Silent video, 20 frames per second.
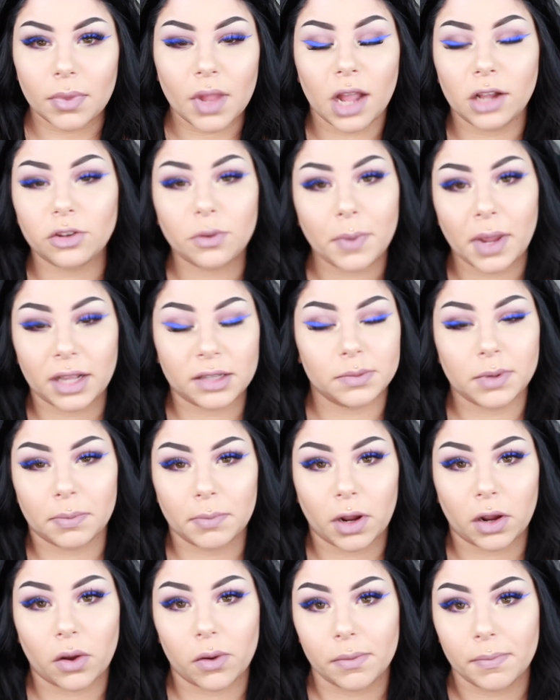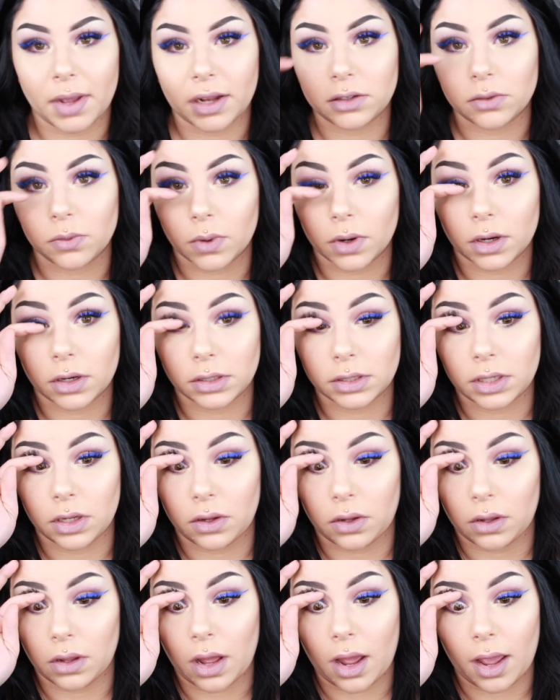I told my husband I'm not going back to work until
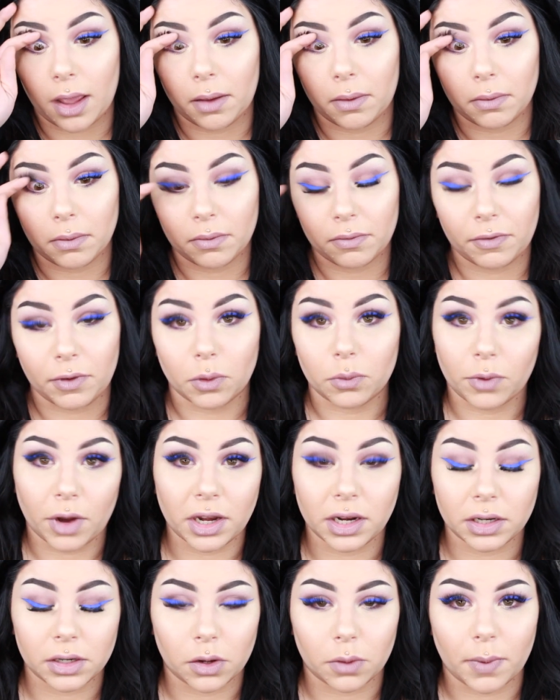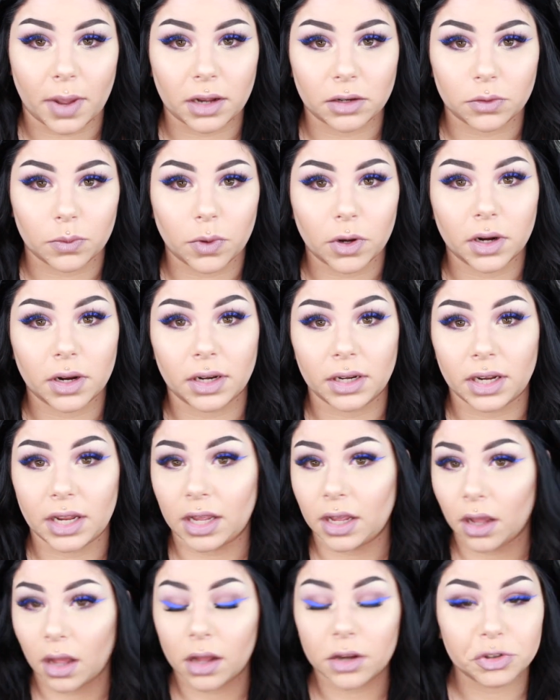I feel ready to go back to work, and
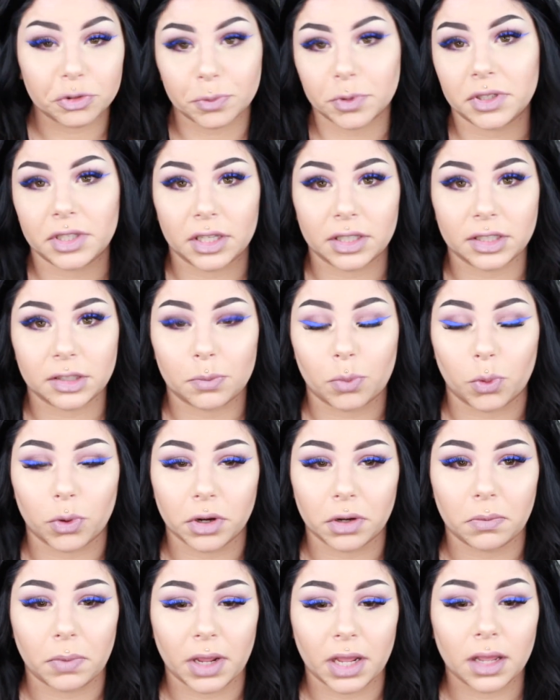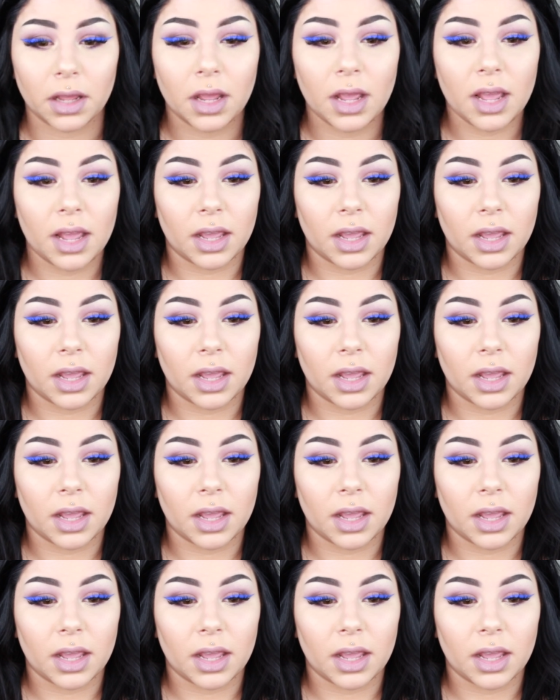he 100% supported me.